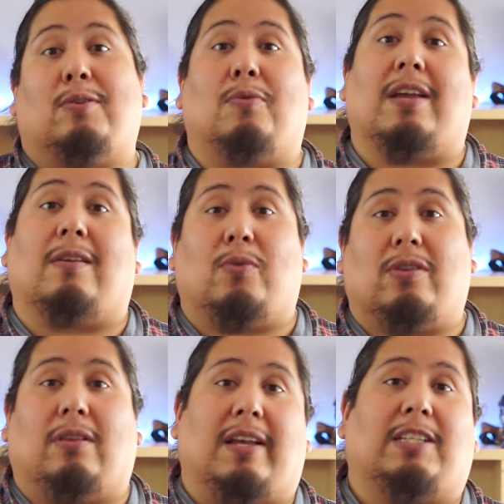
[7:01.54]
to it with
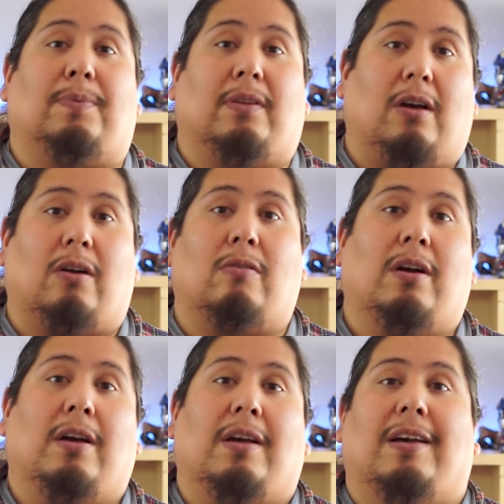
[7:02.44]
the links
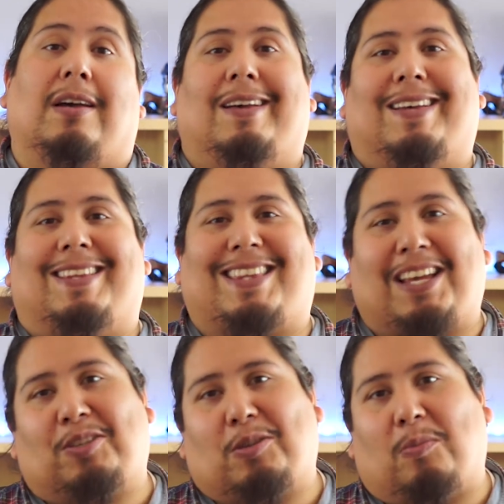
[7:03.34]
below.
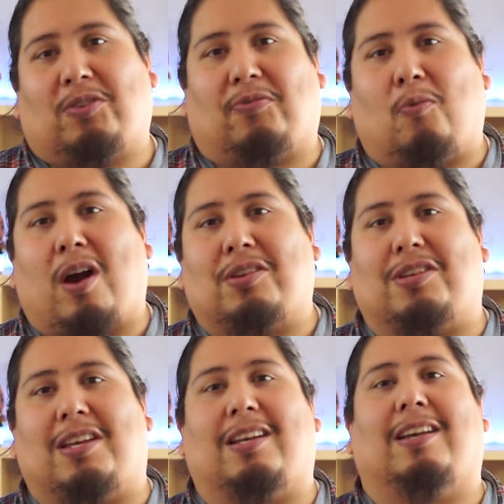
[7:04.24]
Thank you so much for
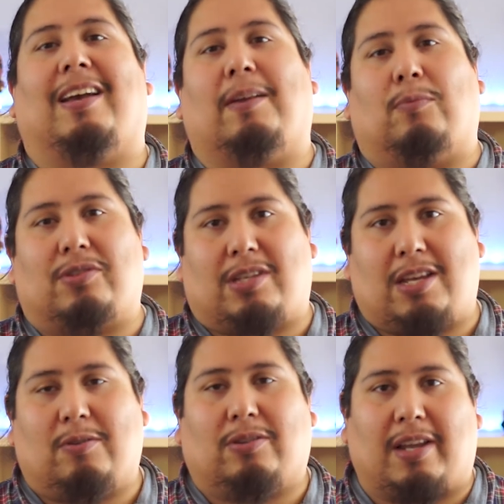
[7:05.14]
watching, and we'll see
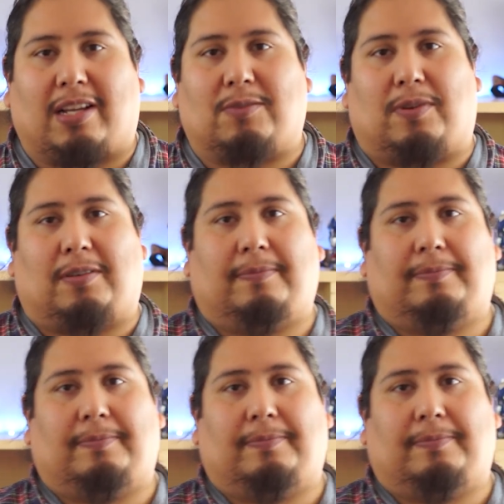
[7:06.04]
you in the next one.